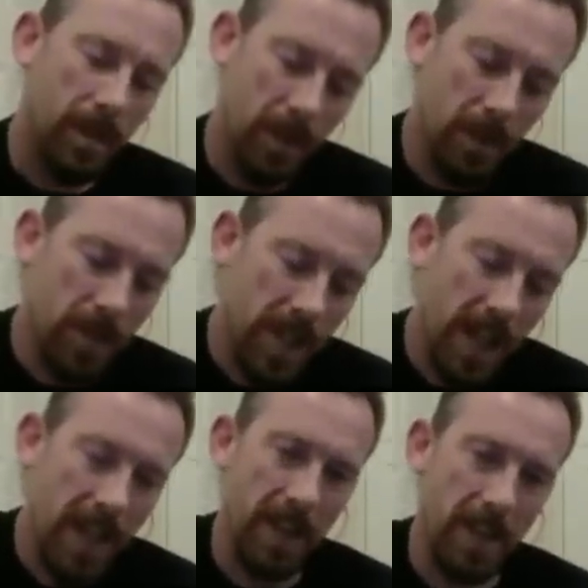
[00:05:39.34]
you
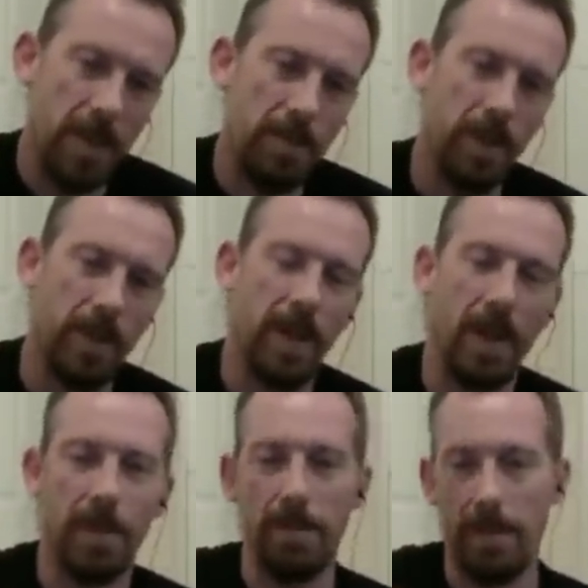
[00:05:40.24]
say this, but
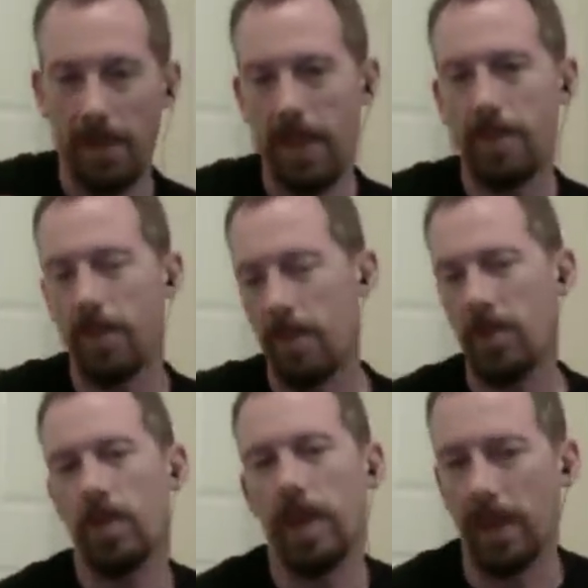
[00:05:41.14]
again, when we were
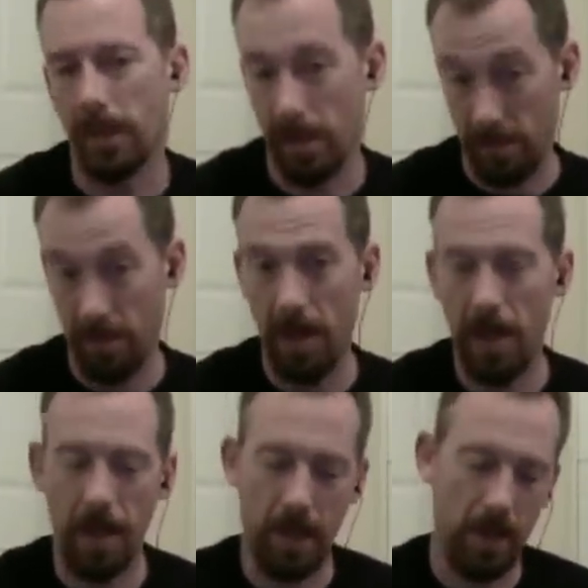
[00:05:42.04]
talking
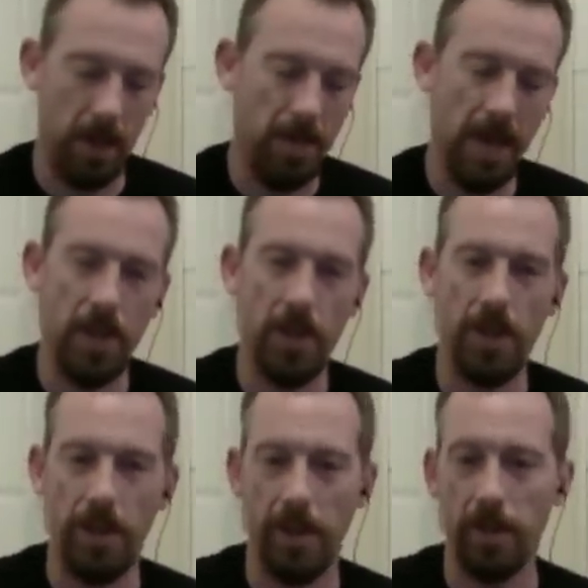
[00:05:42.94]
earlier, you
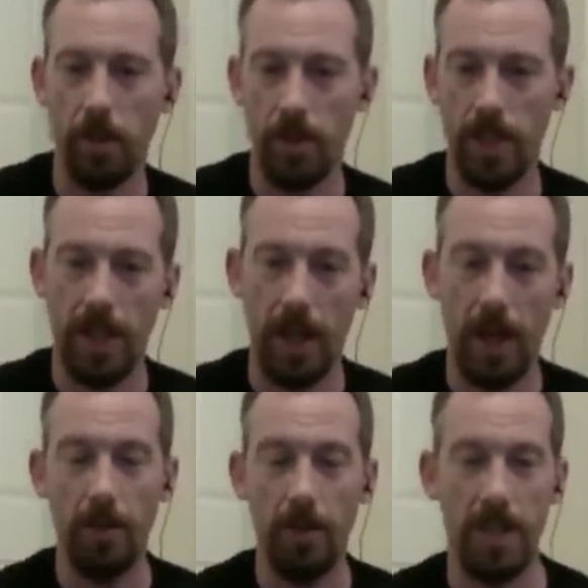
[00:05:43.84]
mentioned that, of course,
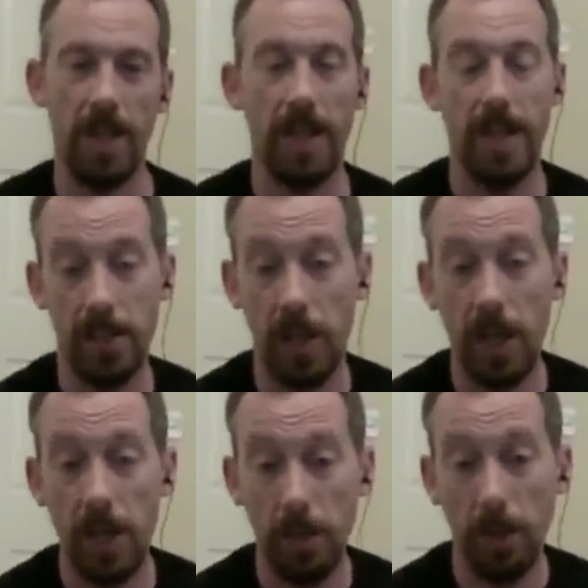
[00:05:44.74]
armor is
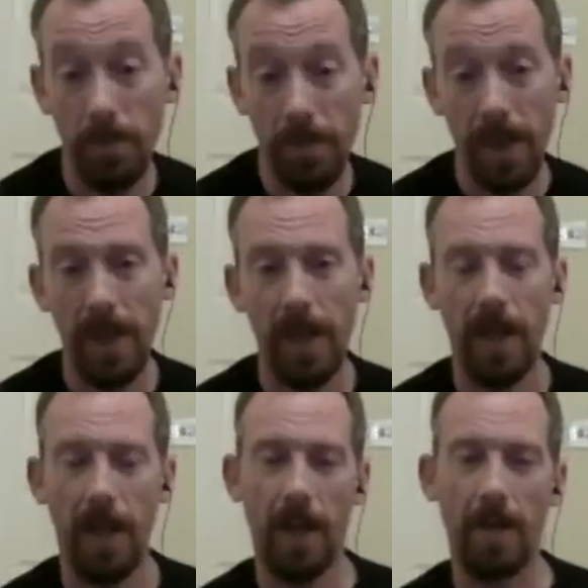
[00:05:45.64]
interchangeable
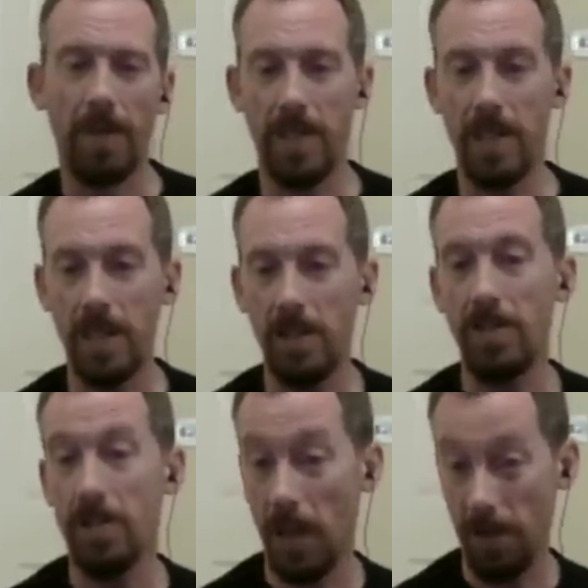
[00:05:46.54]
and it's
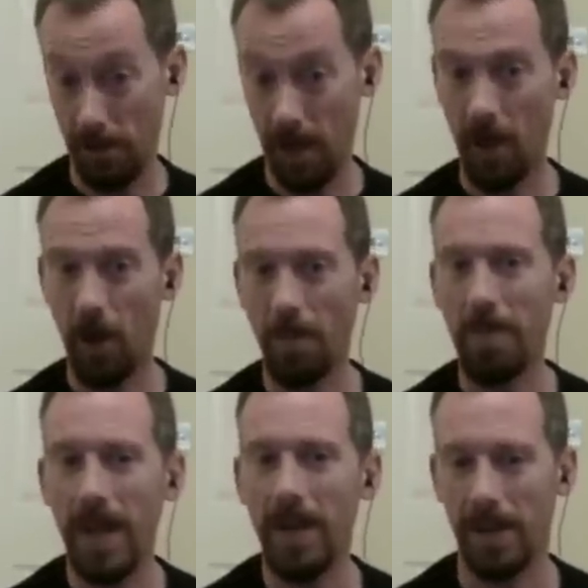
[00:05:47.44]
used over a long
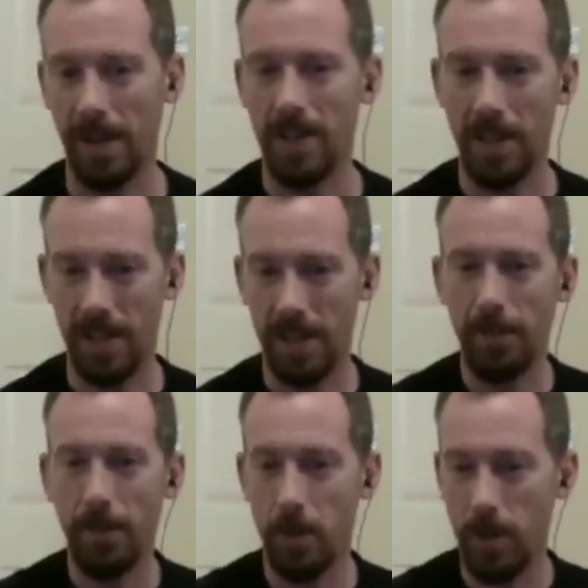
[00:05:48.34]
period. So there's a
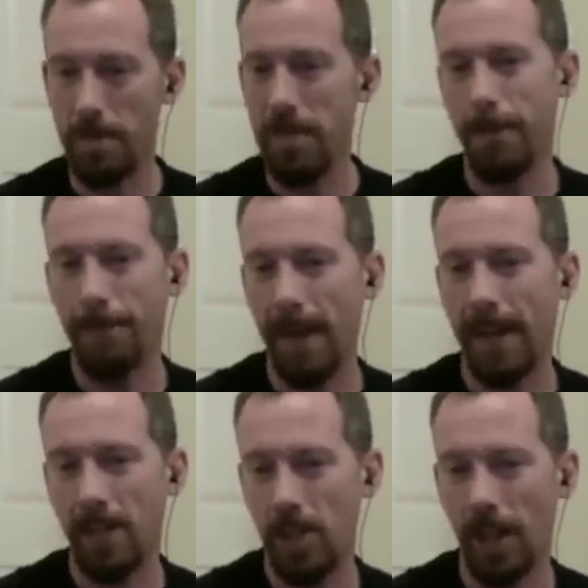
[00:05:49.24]
difference between
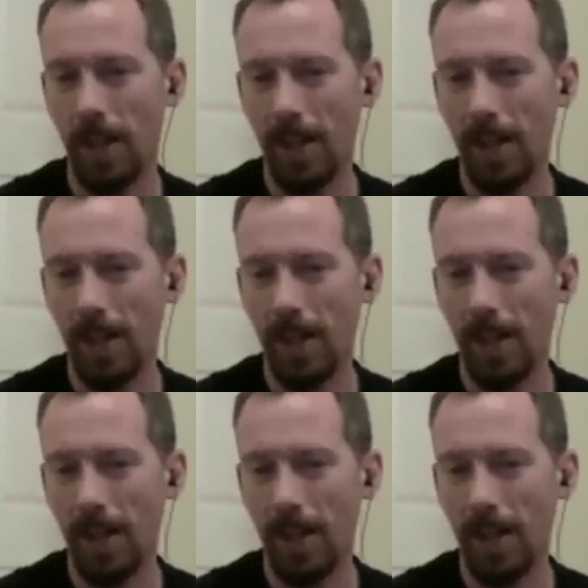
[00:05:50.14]
manufacture